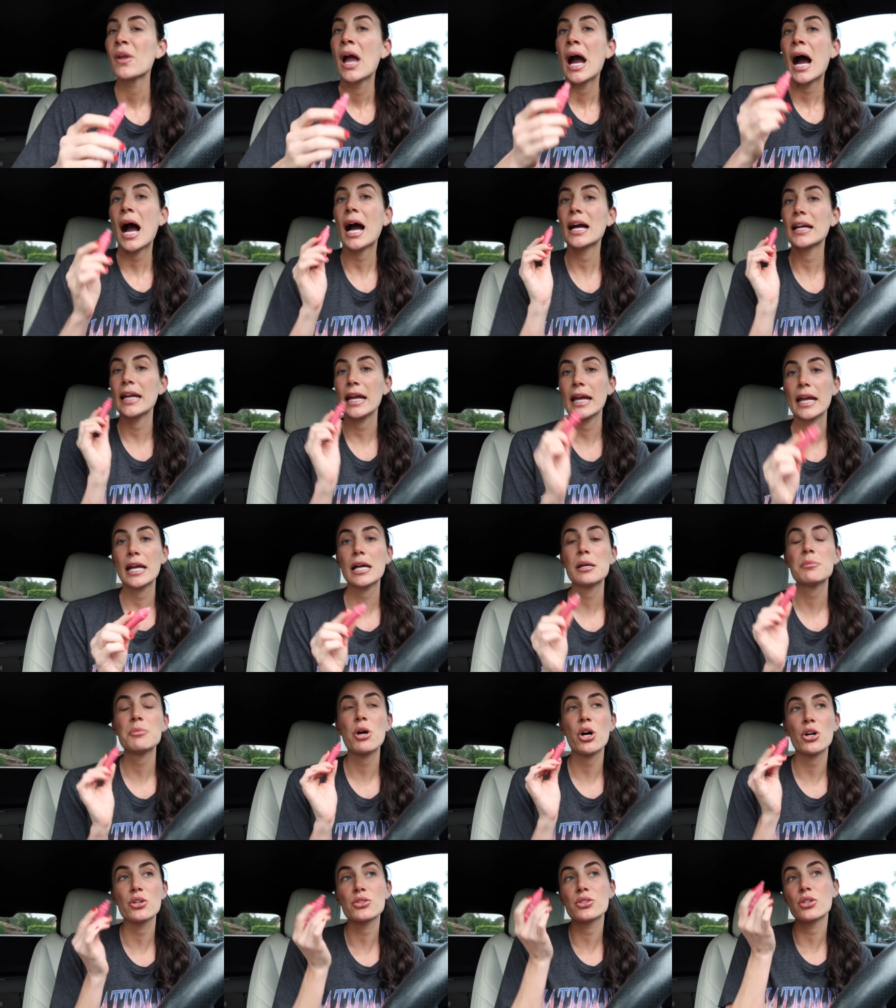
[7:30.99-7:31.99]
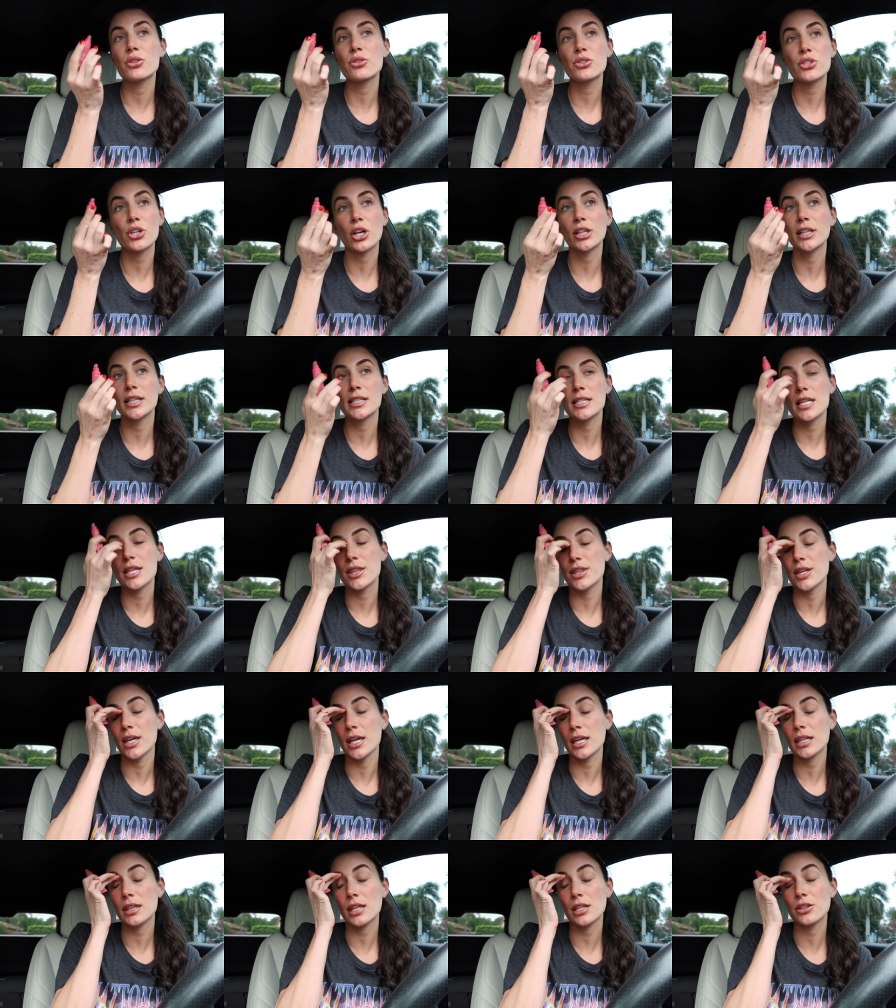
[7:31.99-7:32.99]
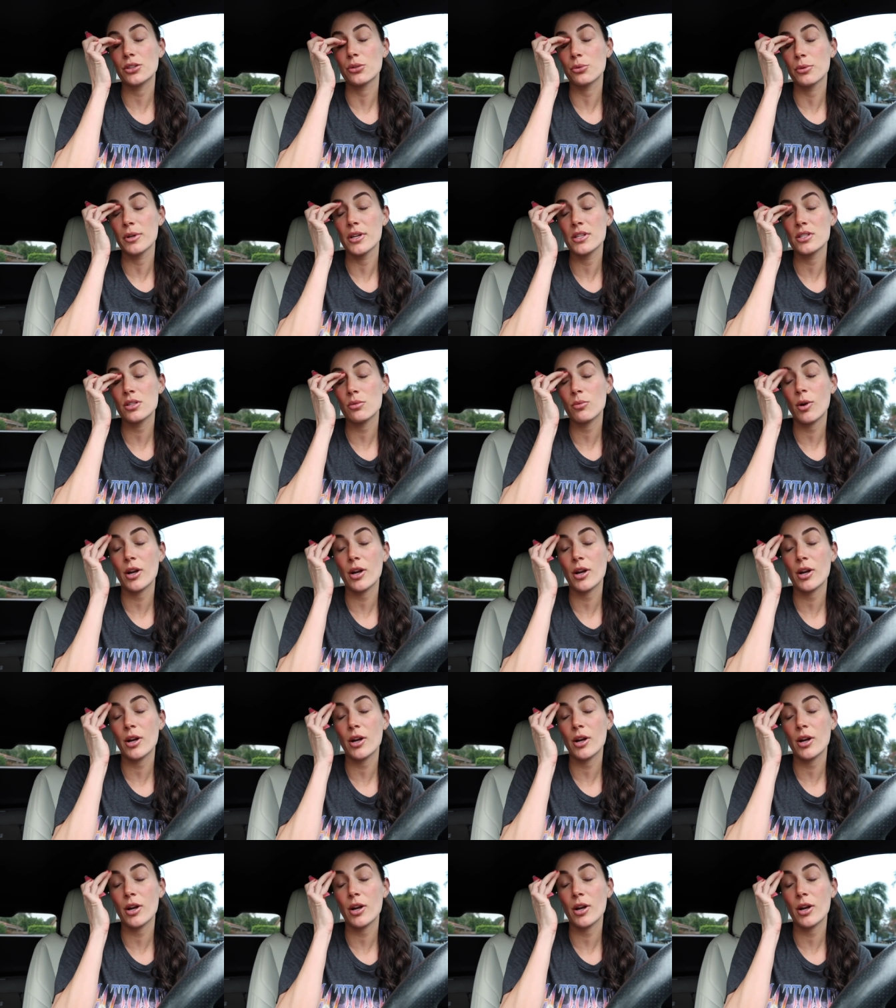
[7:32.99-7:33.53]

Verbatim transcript: I am also starting to think that the reason